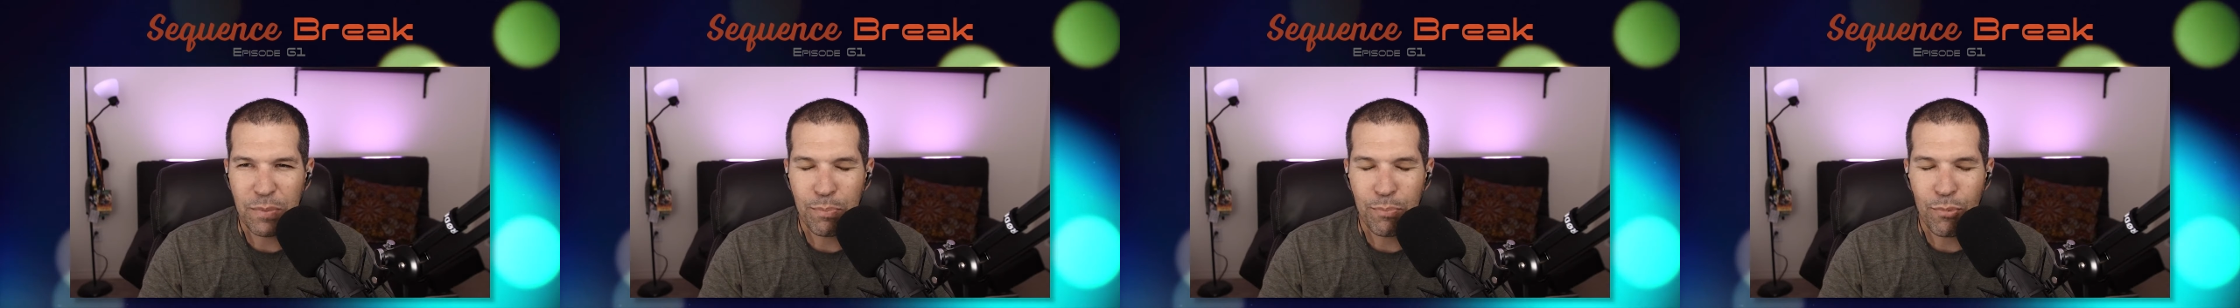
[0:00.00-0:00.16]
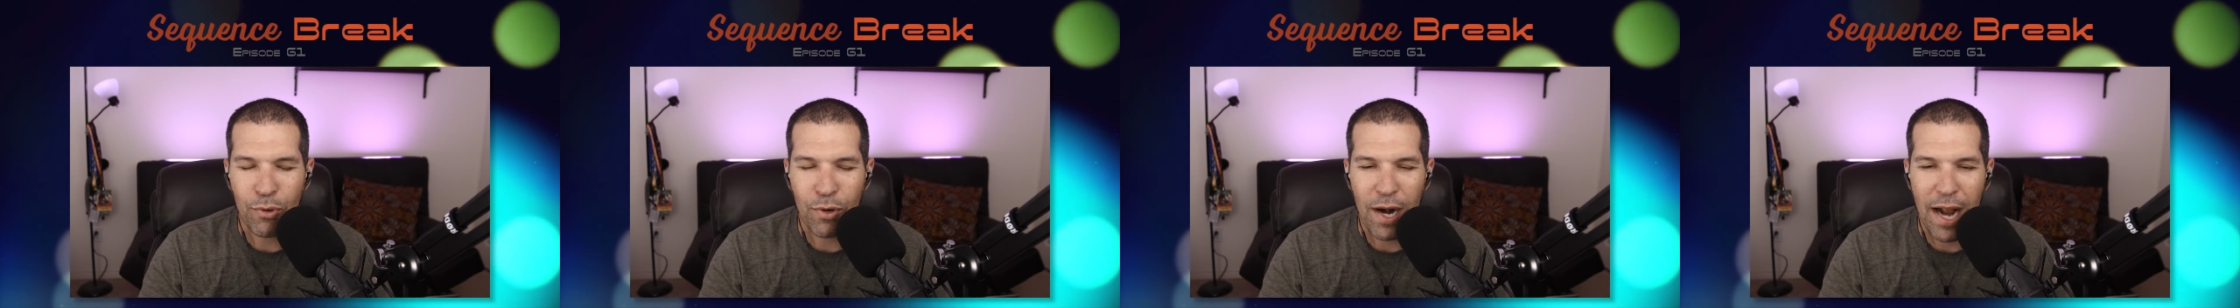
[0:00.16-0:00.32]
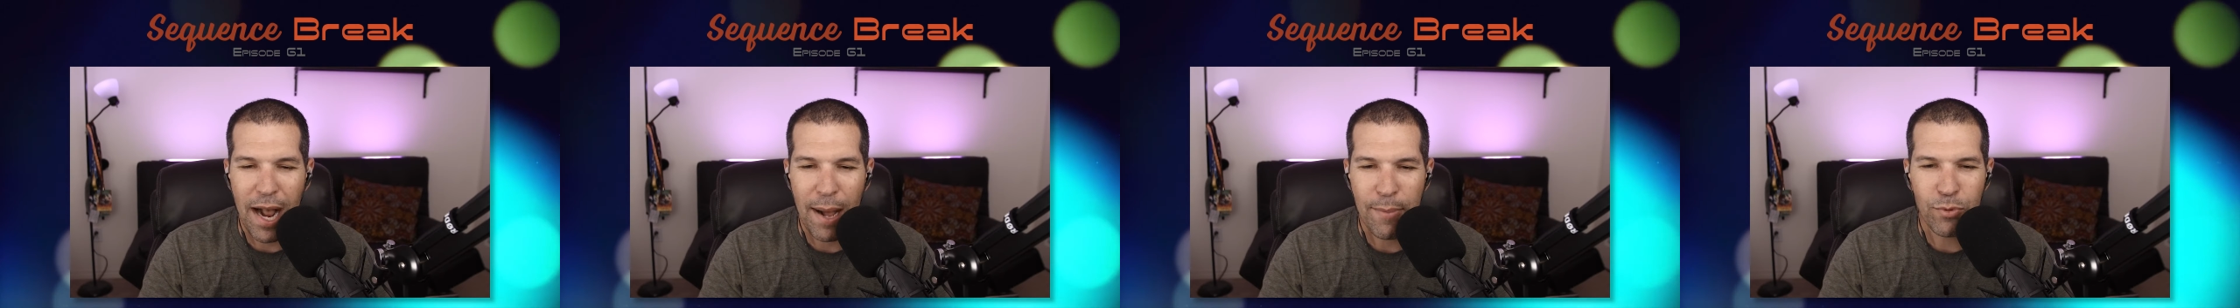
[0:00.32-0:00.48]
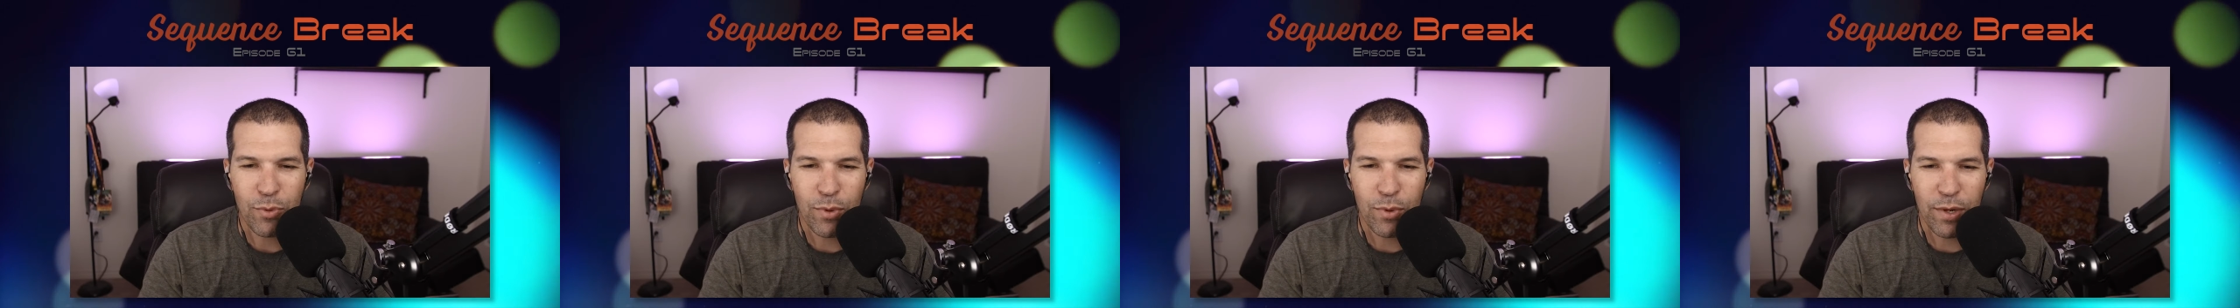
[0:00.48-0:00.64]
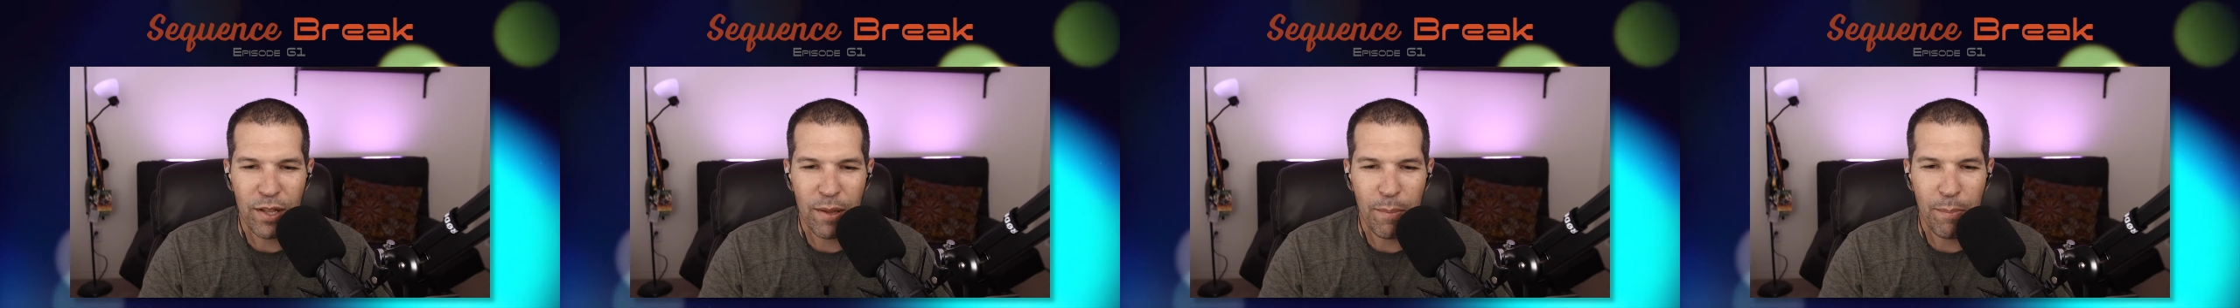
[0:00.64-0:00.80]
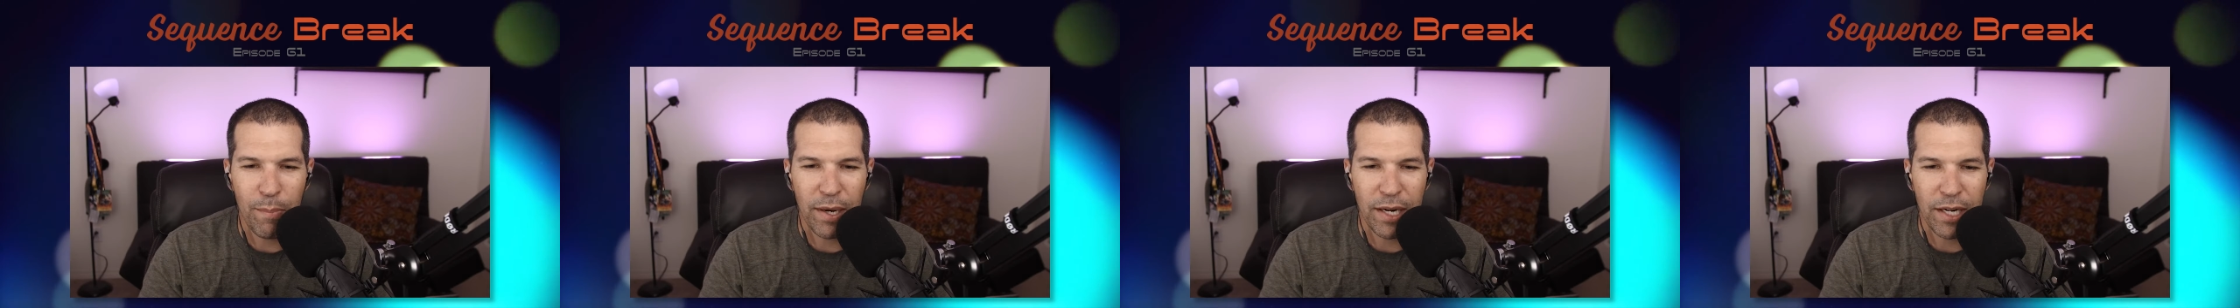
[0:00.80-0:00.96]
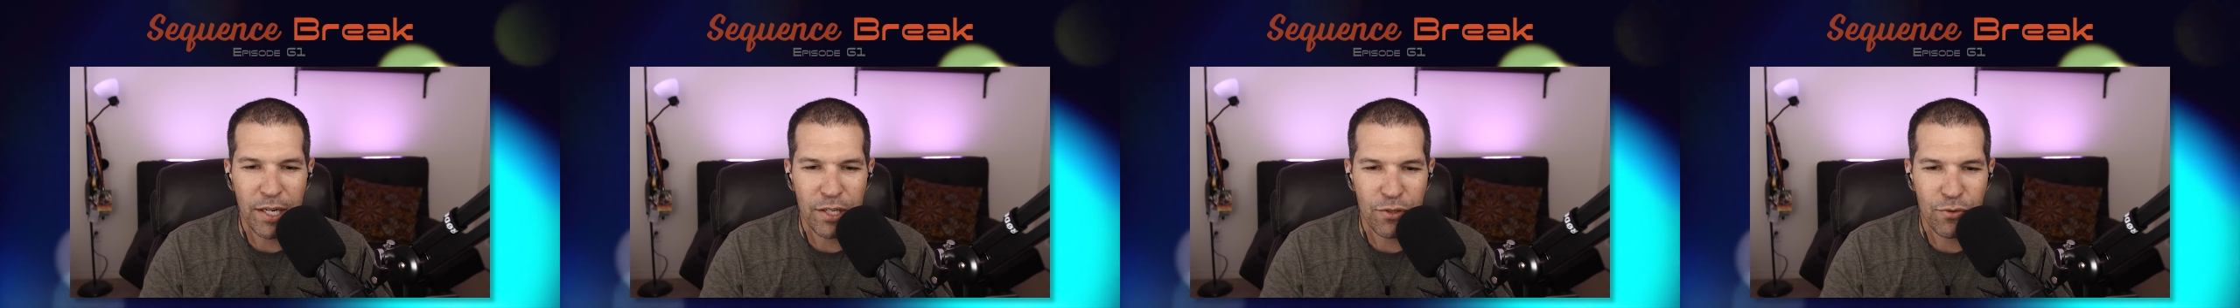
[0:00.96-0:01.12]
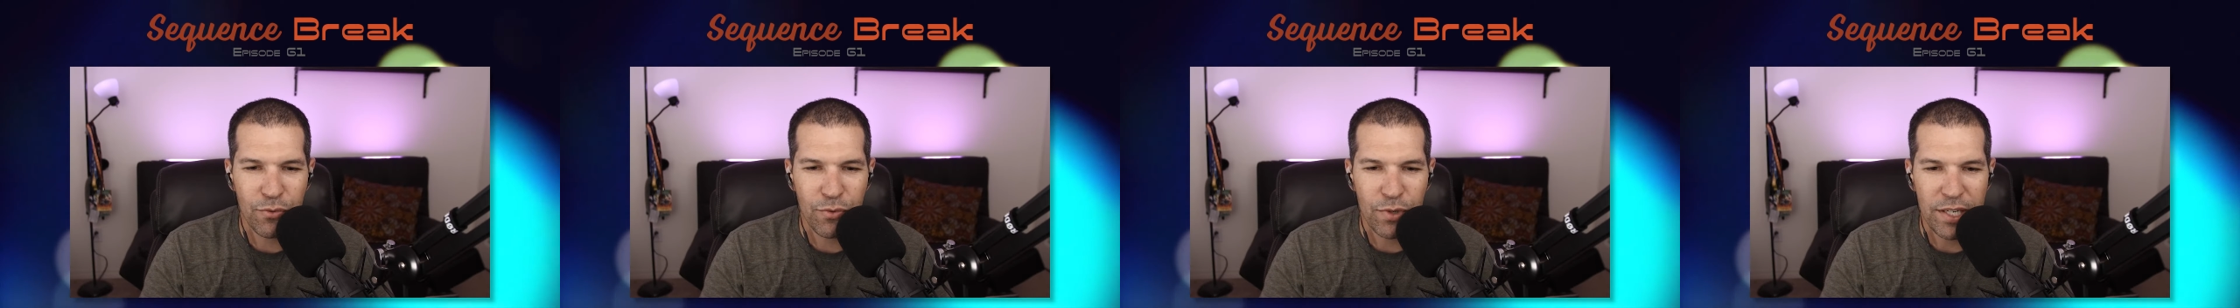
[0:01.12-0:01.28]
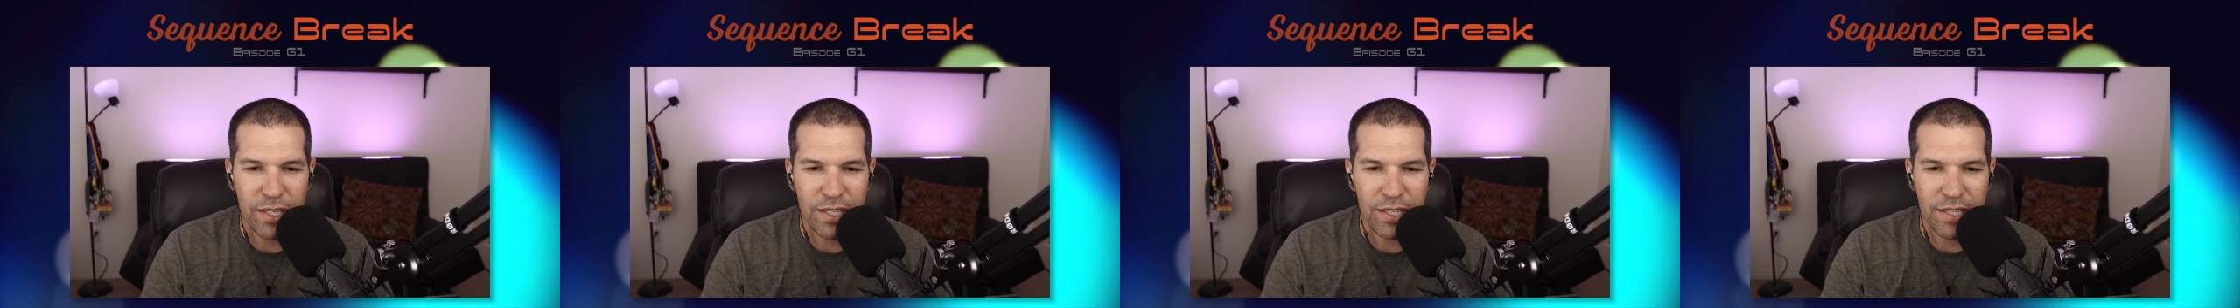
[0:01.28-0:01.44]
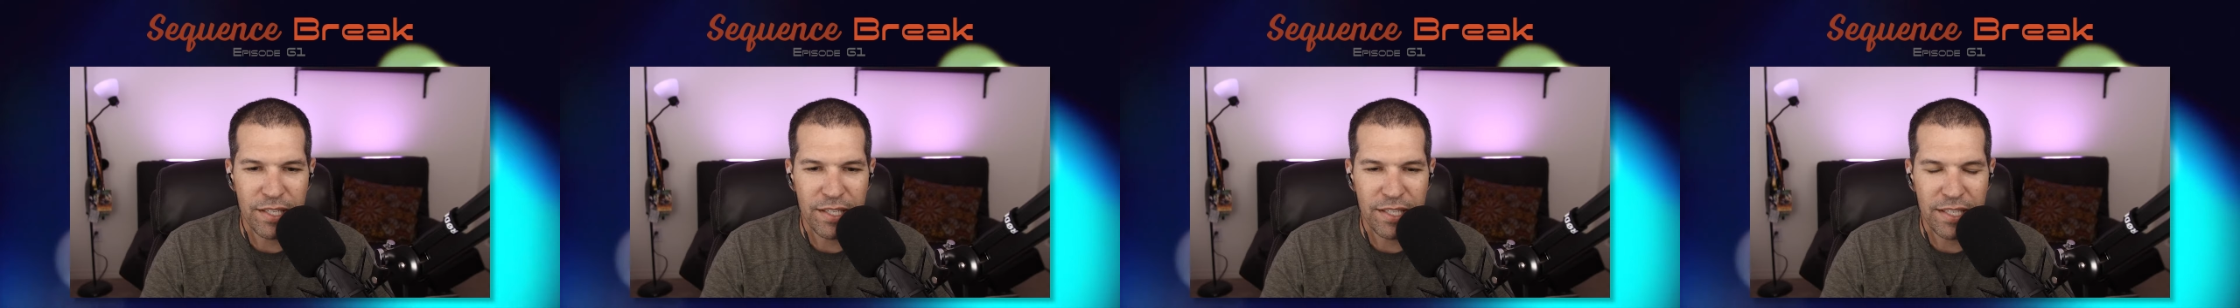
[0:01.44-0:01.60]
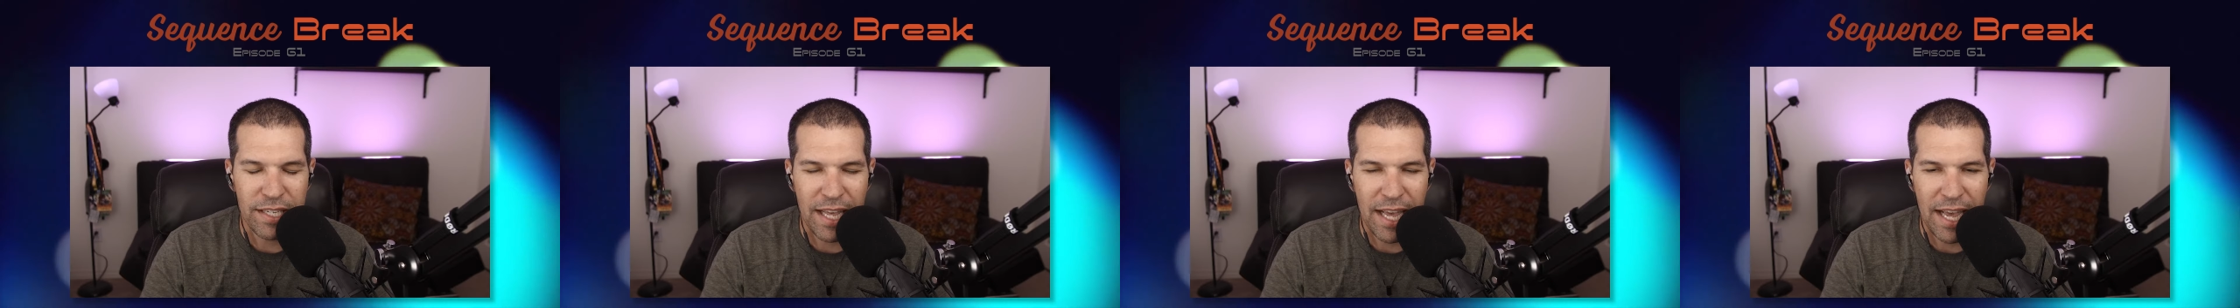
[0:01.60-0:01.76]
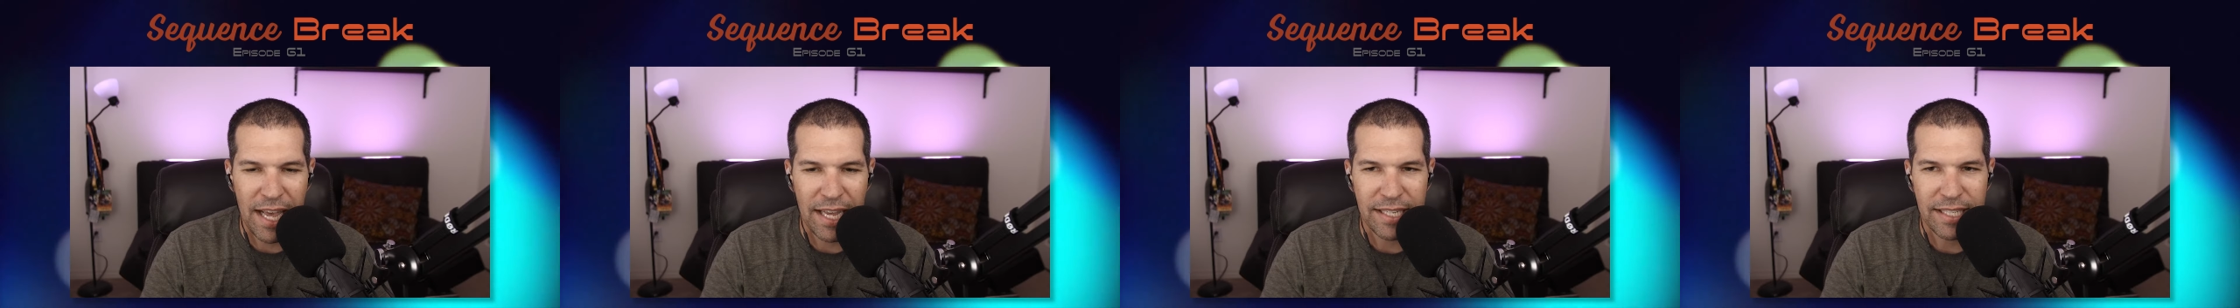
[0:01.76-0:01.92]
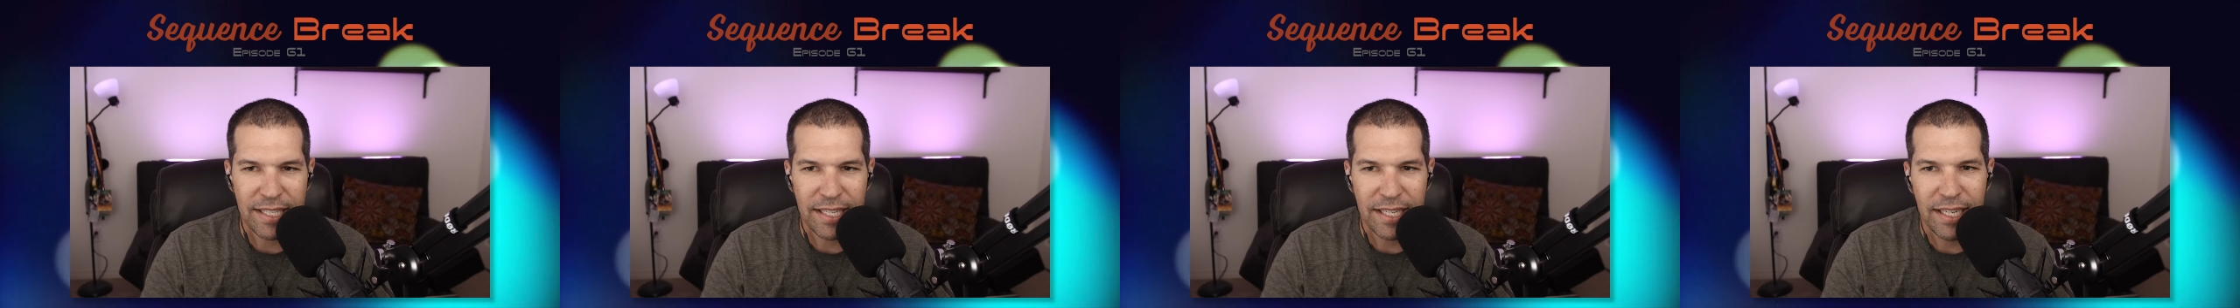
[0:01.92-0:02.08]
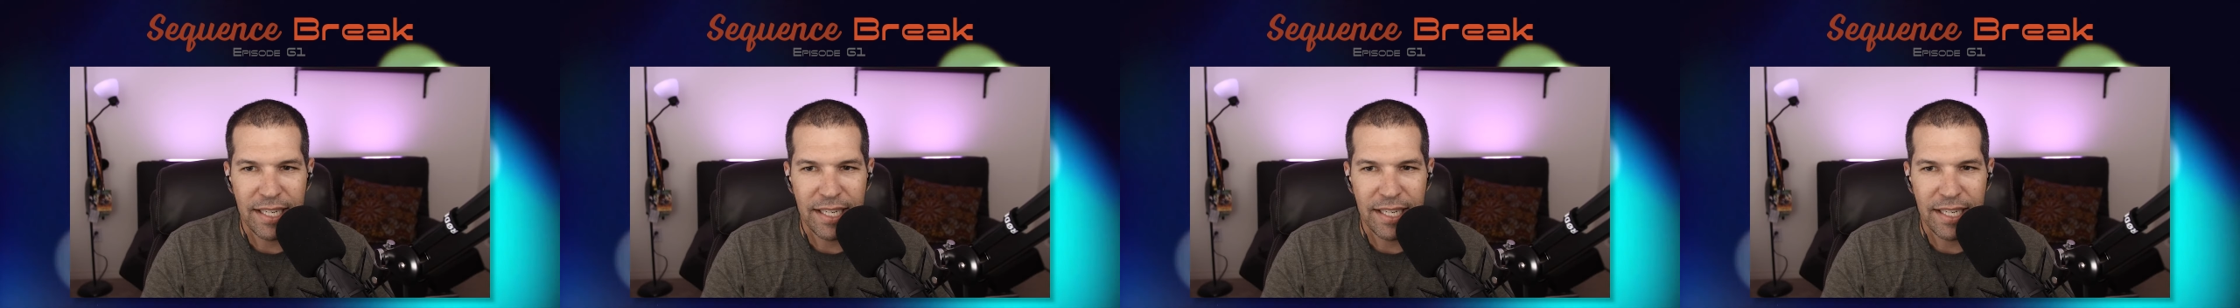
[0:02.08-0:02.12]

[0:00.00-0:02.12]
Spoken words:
perhaps one of the biggest reasons that